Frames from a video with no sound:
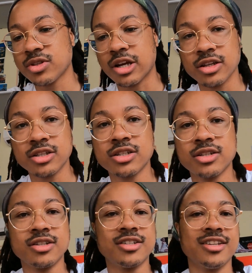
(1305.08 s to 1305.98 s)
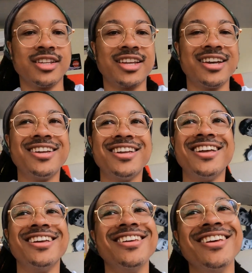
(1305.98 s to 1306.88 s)
sauce, something like that.
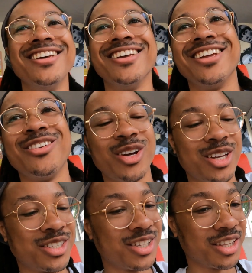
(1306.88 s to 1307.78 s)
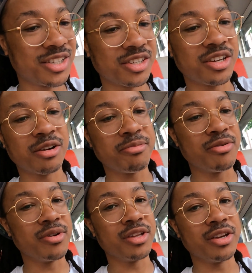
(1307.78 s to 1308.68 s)
Anyways, this is gonna
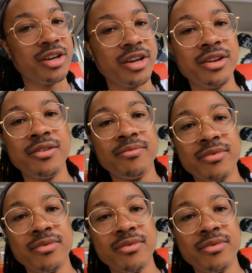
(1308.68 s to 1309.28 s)
be really good.